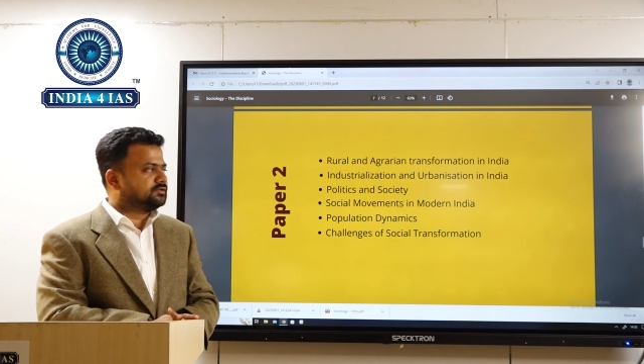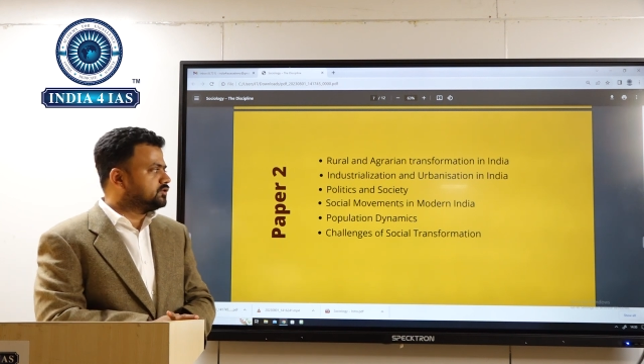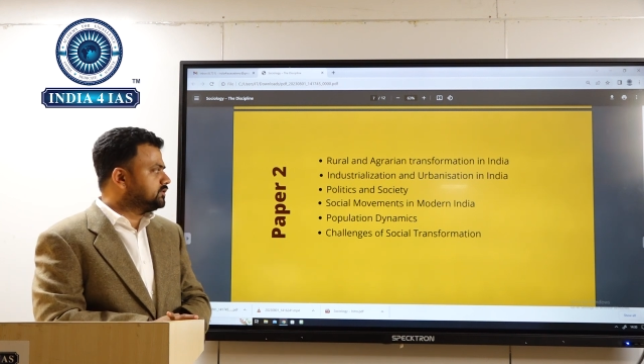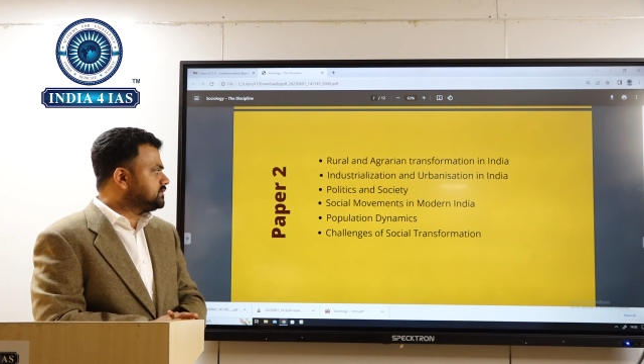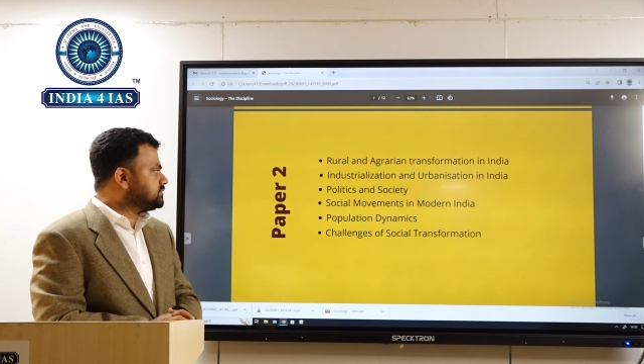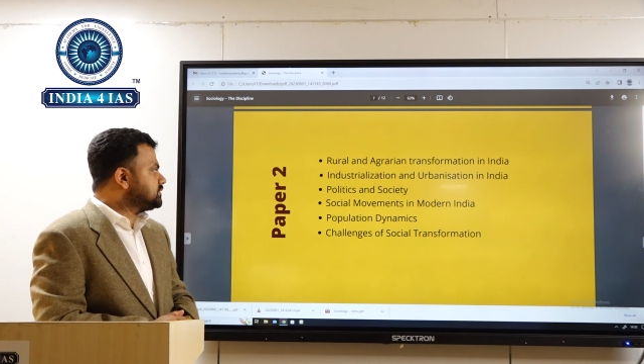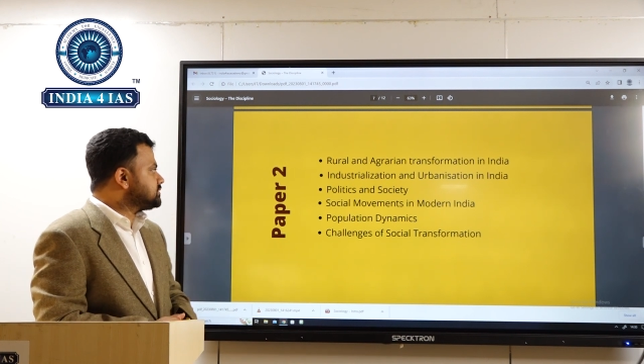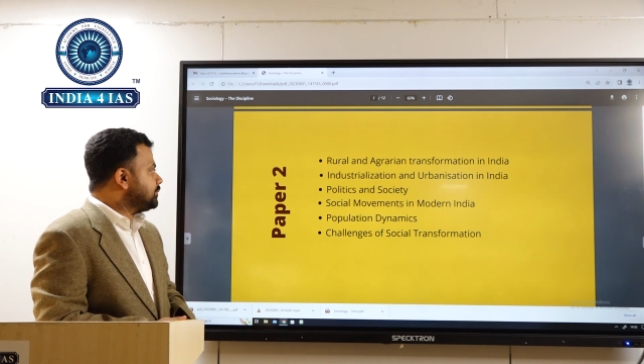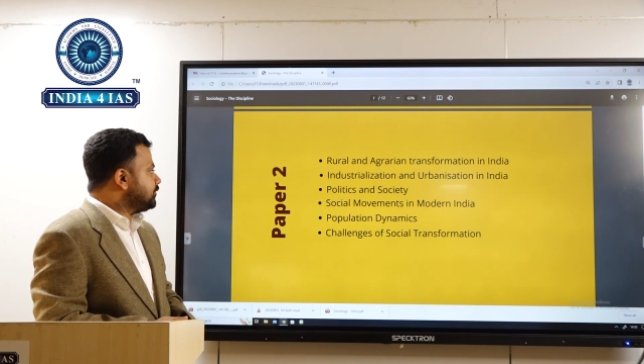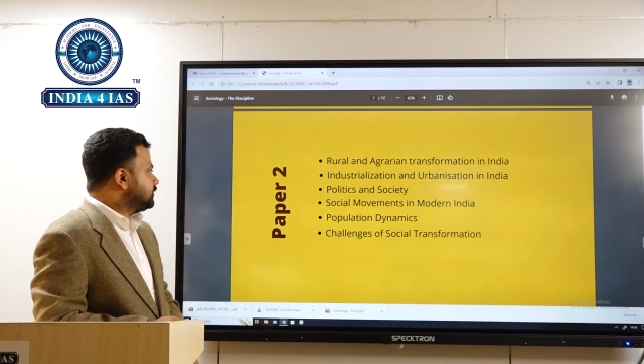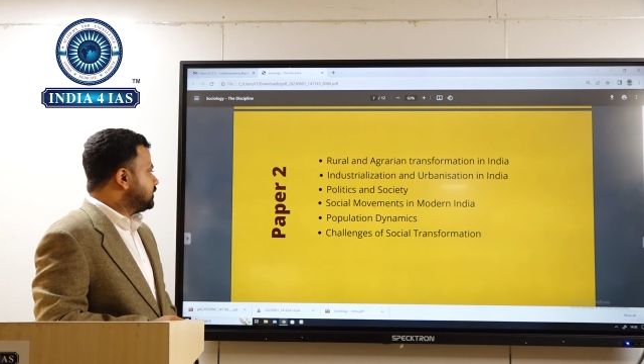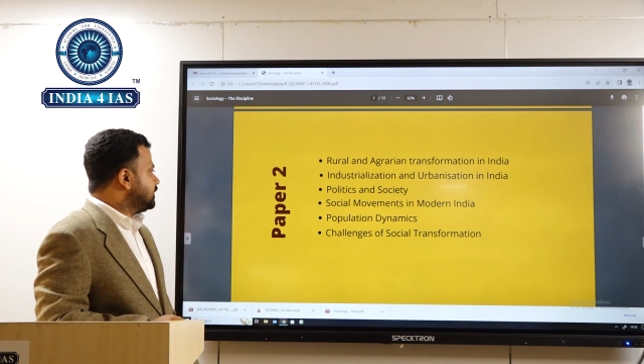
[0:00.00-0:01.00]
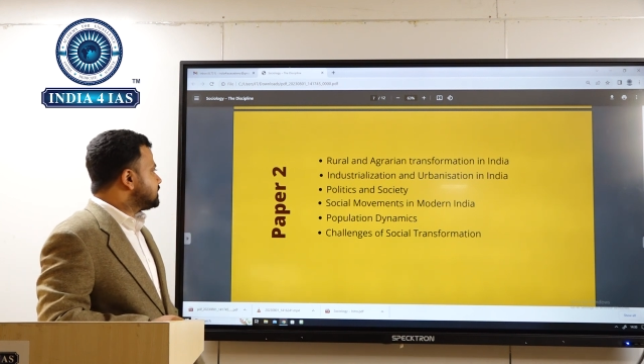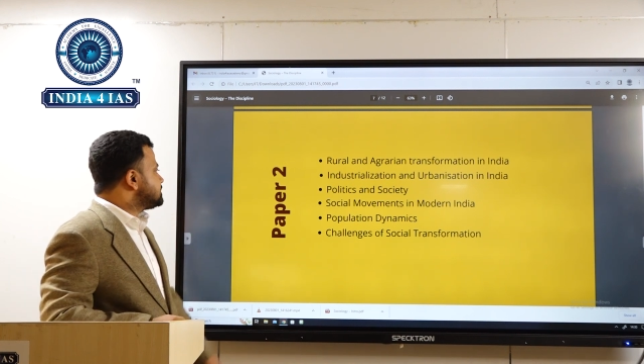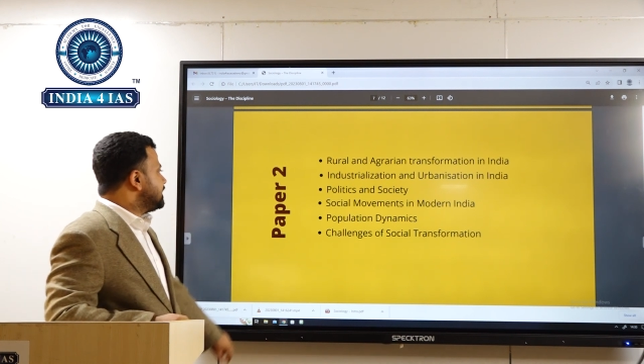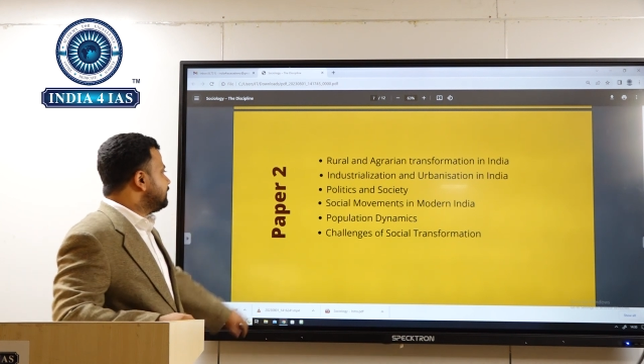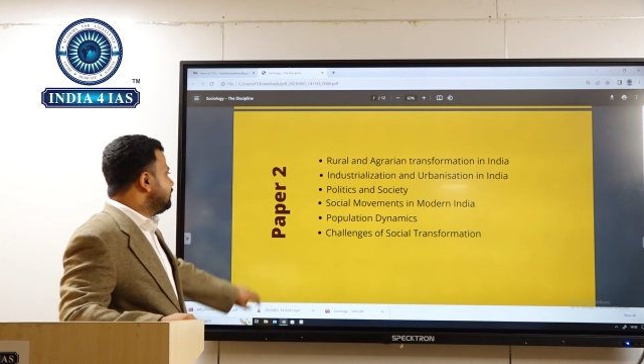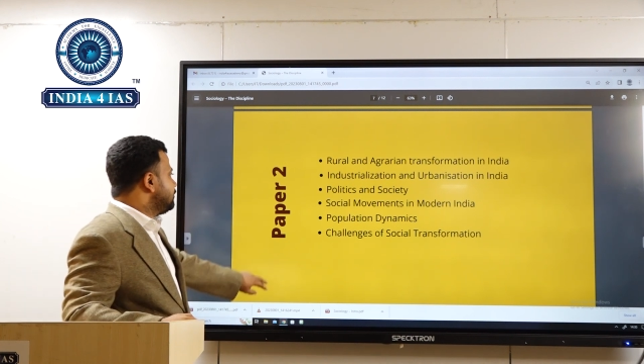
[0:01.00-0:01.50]
So these are some of the things
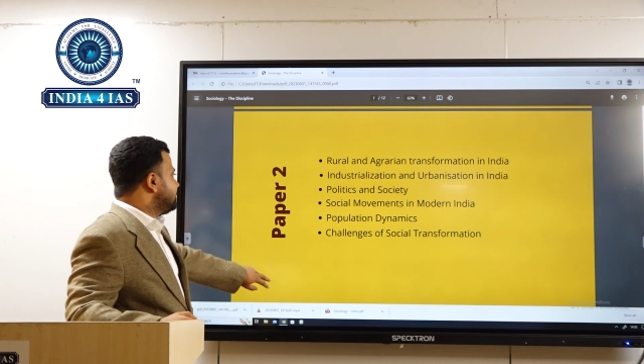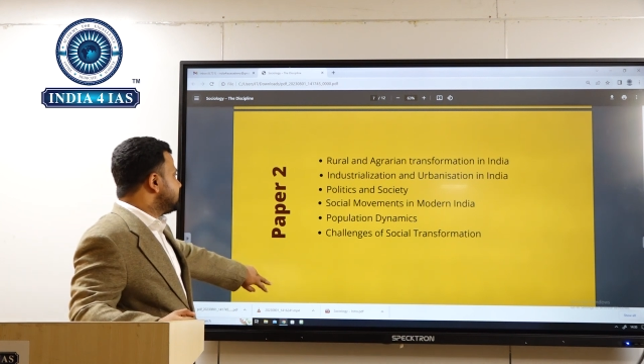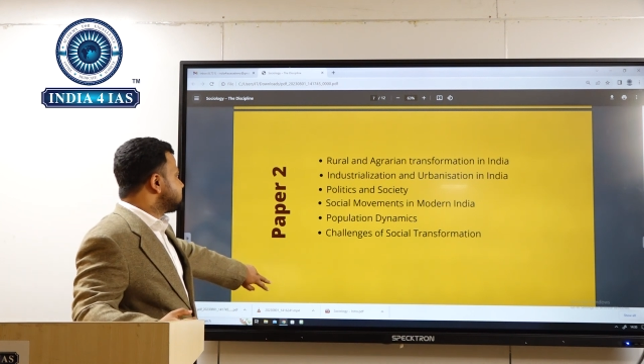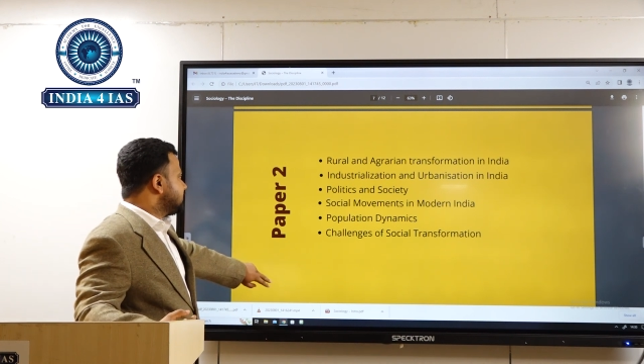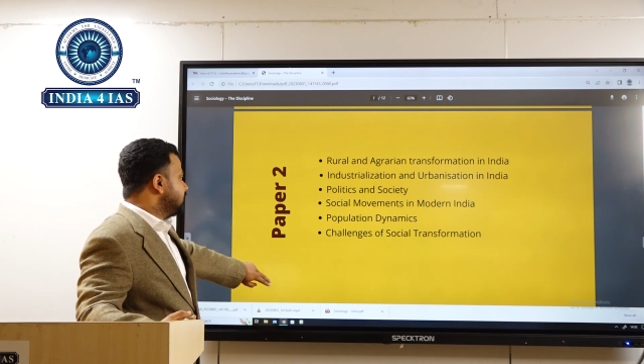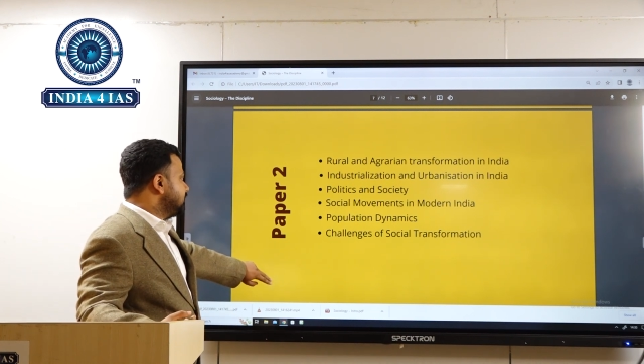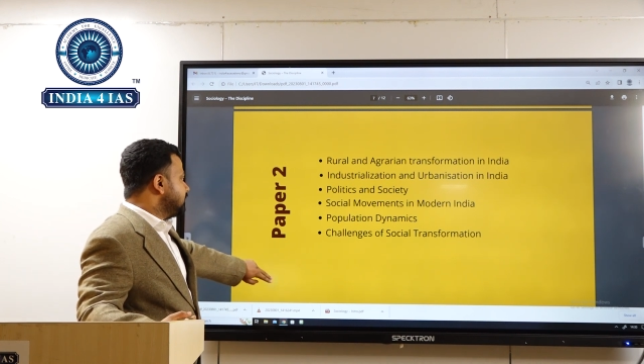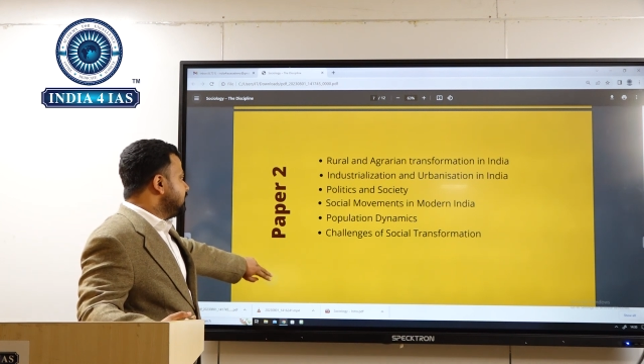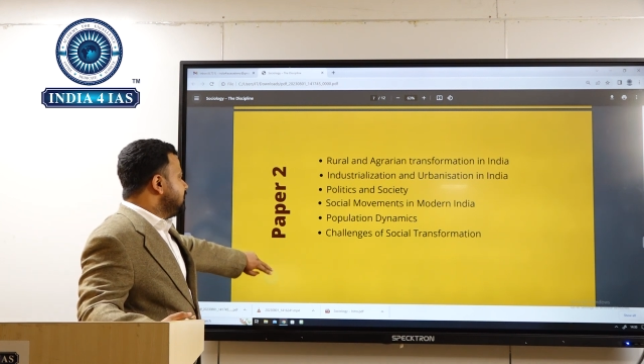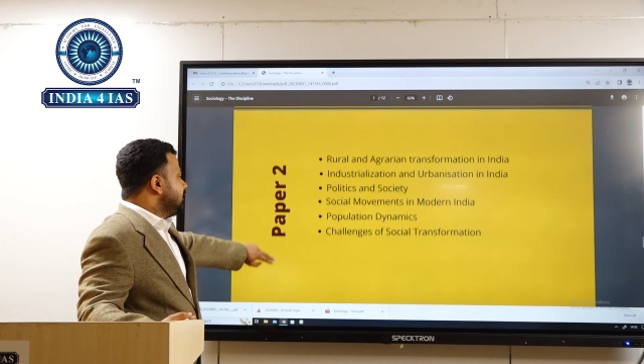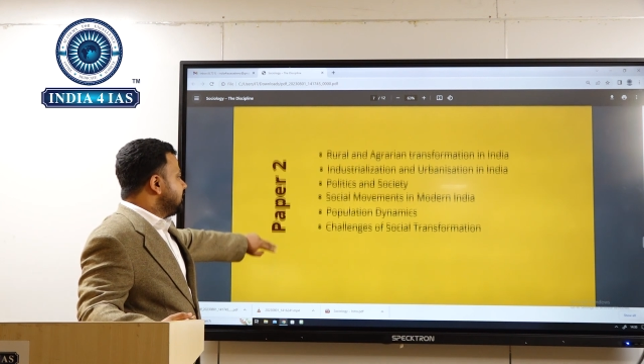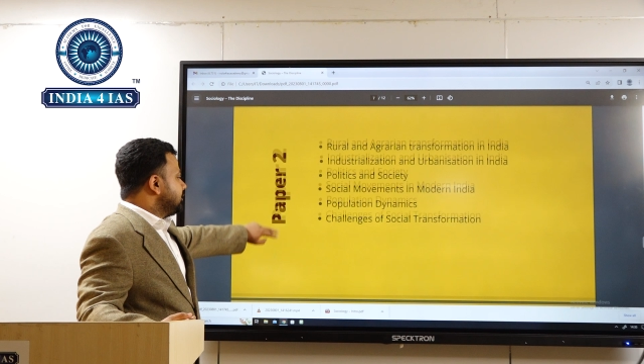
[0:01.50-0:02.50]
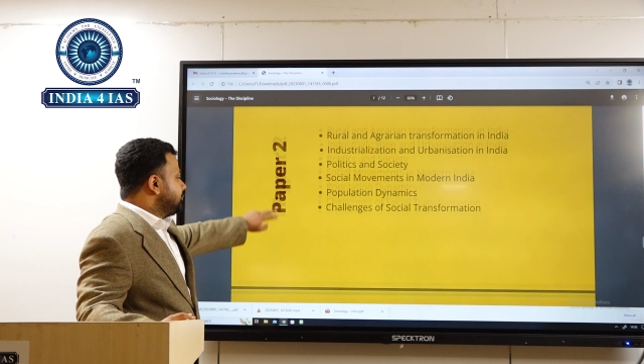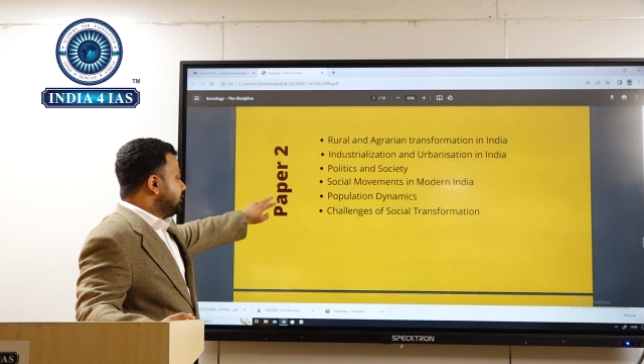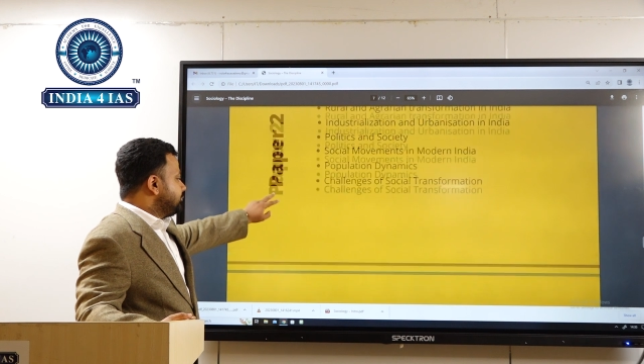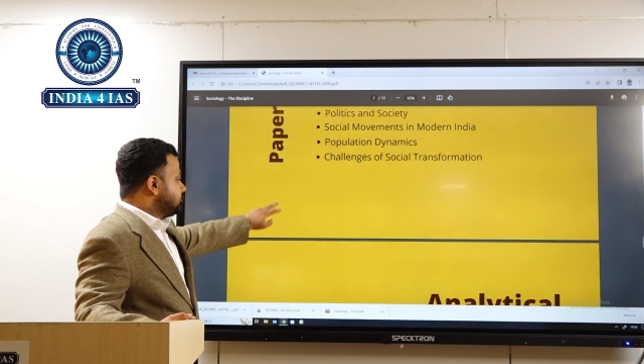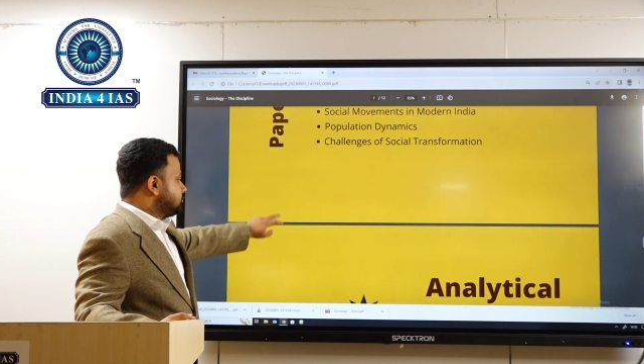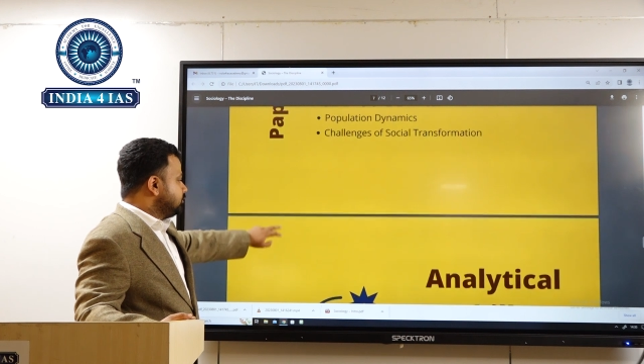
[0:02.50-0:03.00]
that we will be studying in
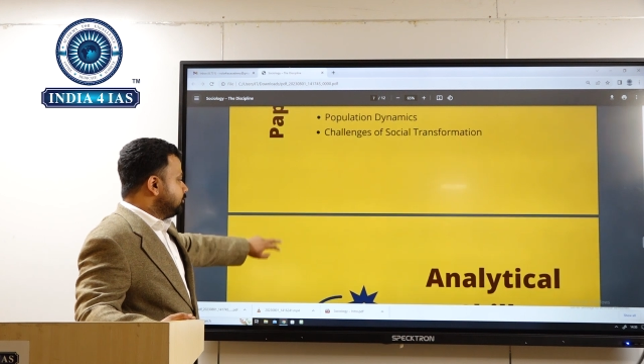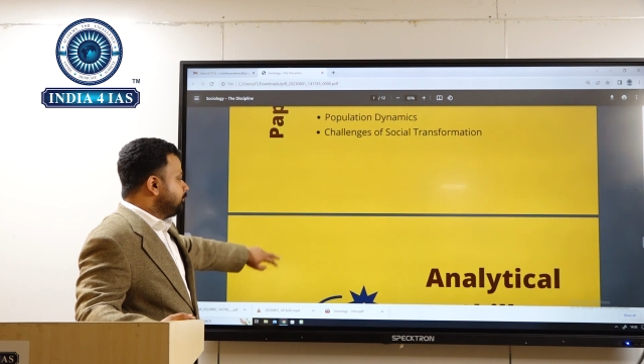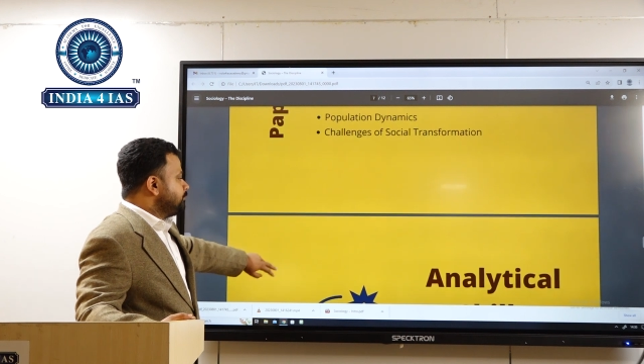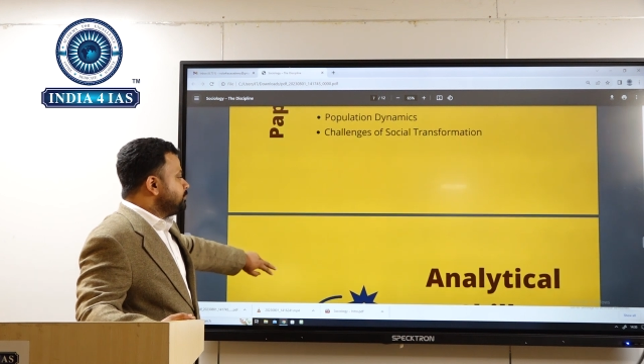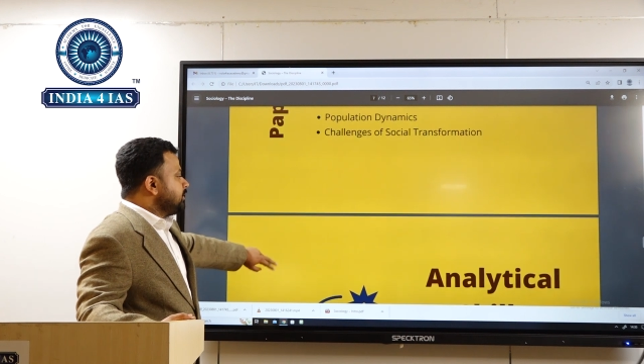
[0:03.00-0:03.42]
paper 2.